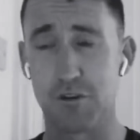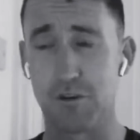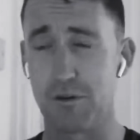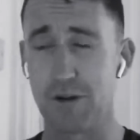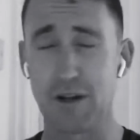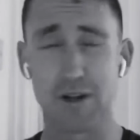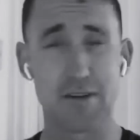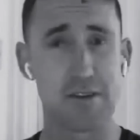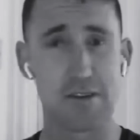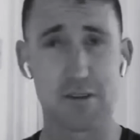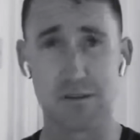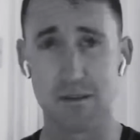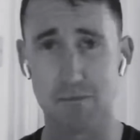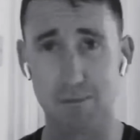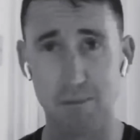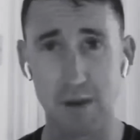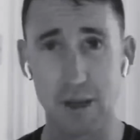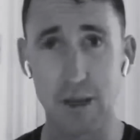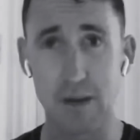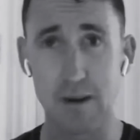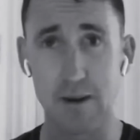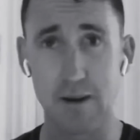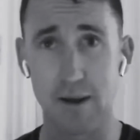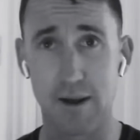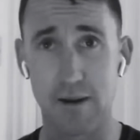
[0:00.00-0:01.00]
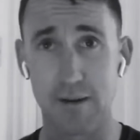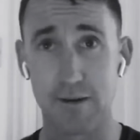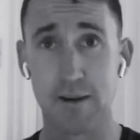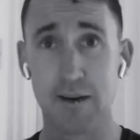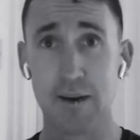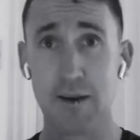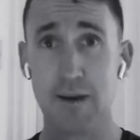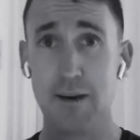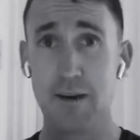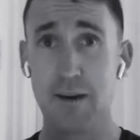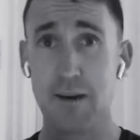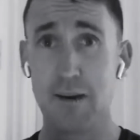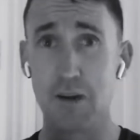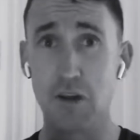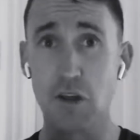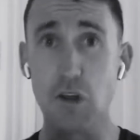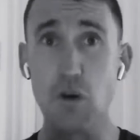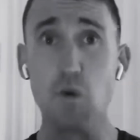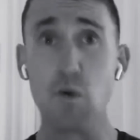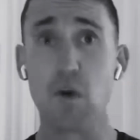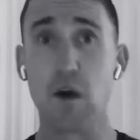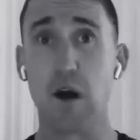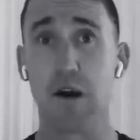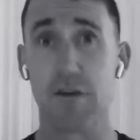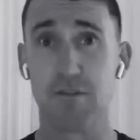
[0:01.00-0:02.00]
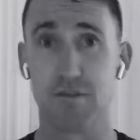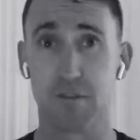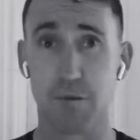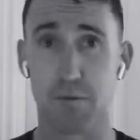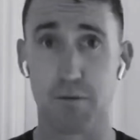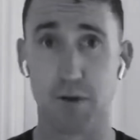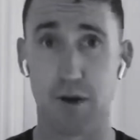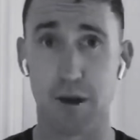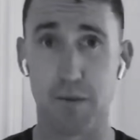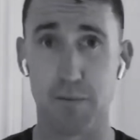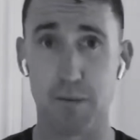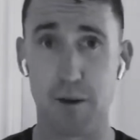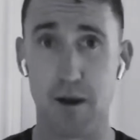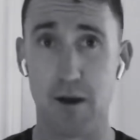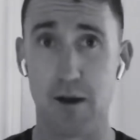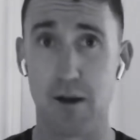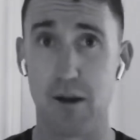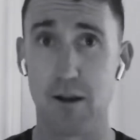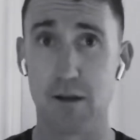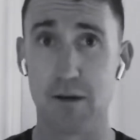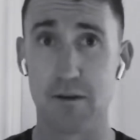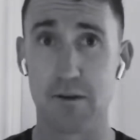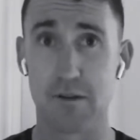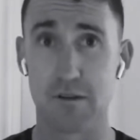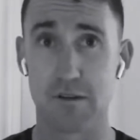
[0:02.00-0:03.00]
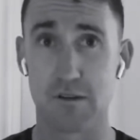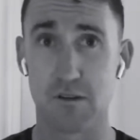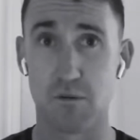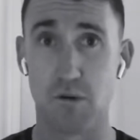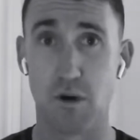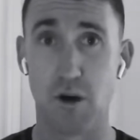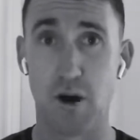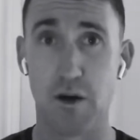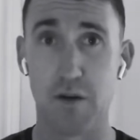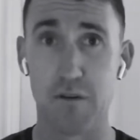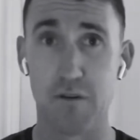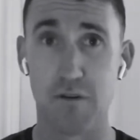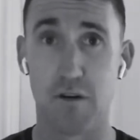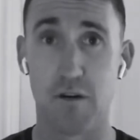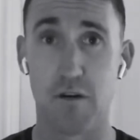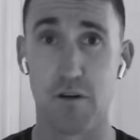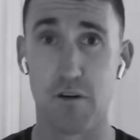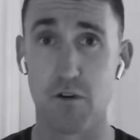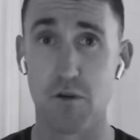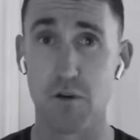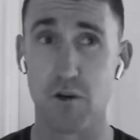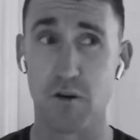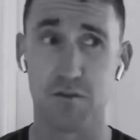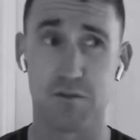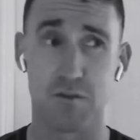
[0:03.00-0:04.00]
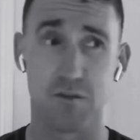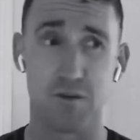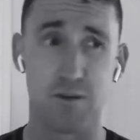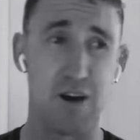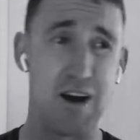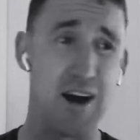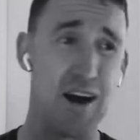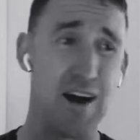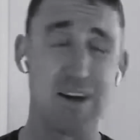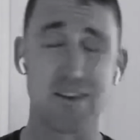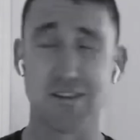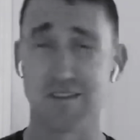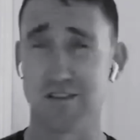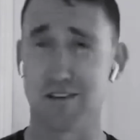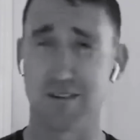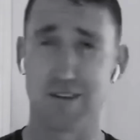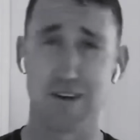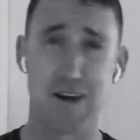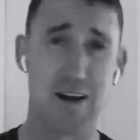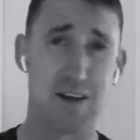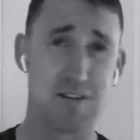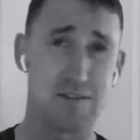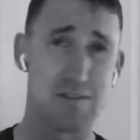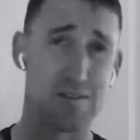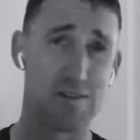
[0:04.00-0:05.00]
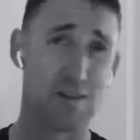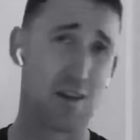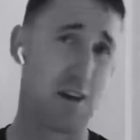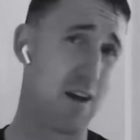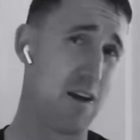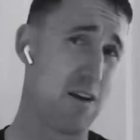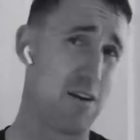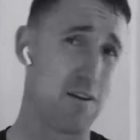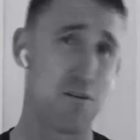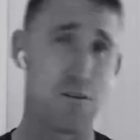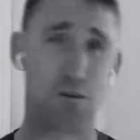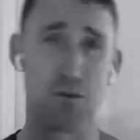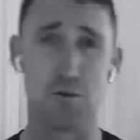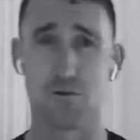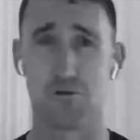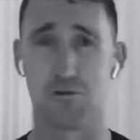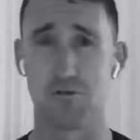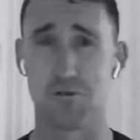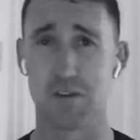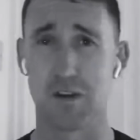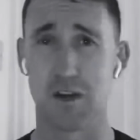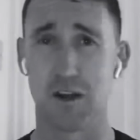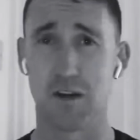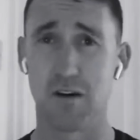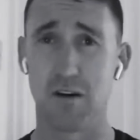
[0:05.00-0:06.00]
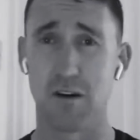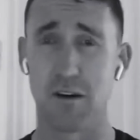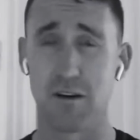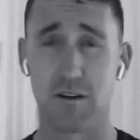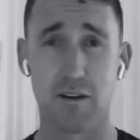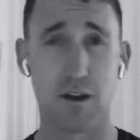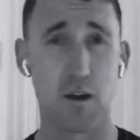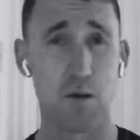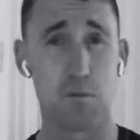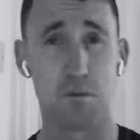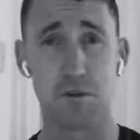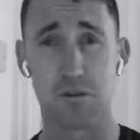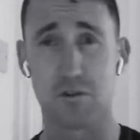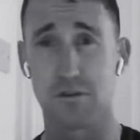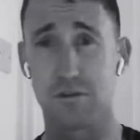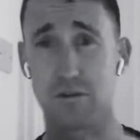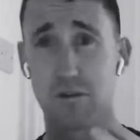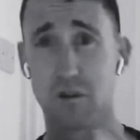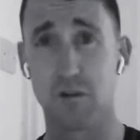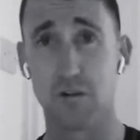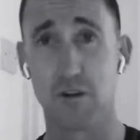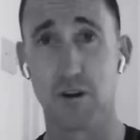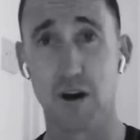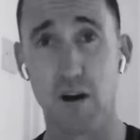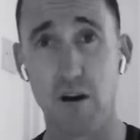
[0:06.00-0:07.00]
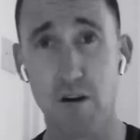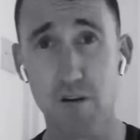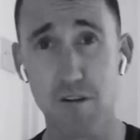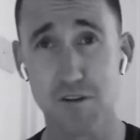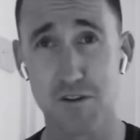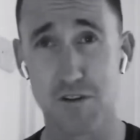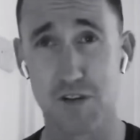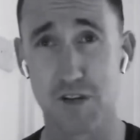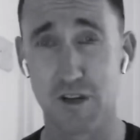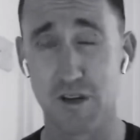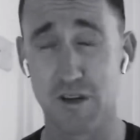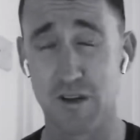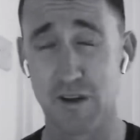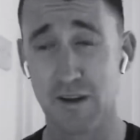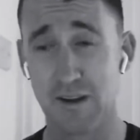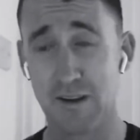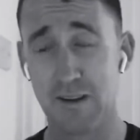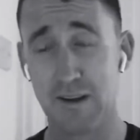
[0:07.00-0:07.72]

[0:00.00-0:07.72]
Now that doesn't mean that you have to break parallel in a squat, or you have to go ass to grass, as I hear coaches saying all the time, which is a lot of horse shit.